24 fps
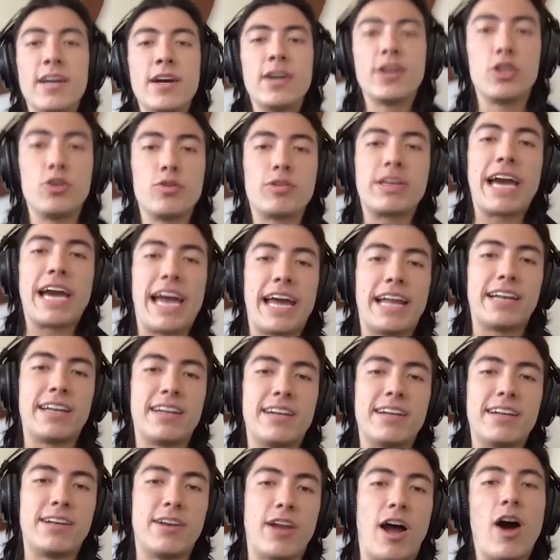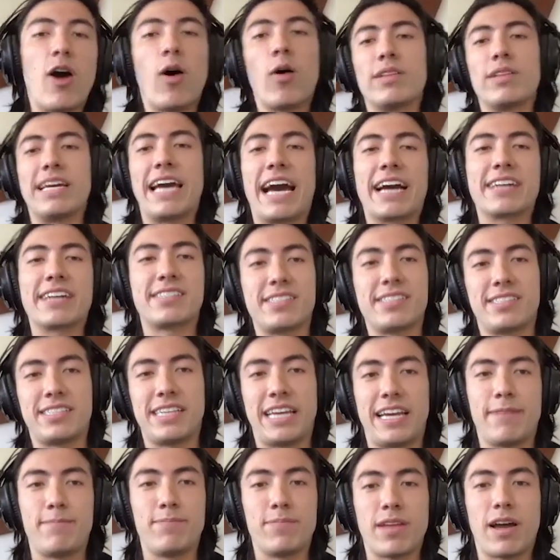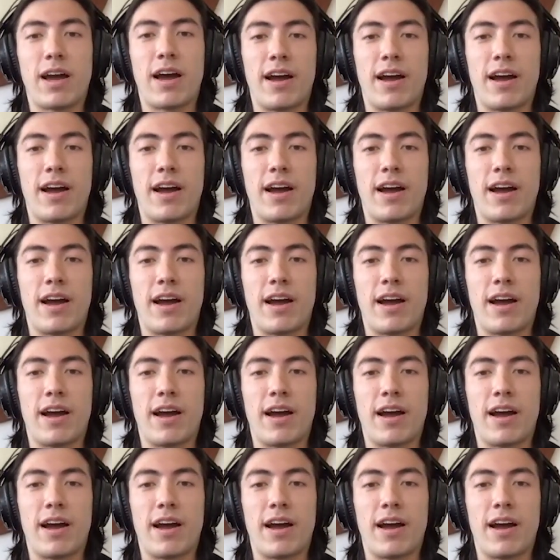you can not only access it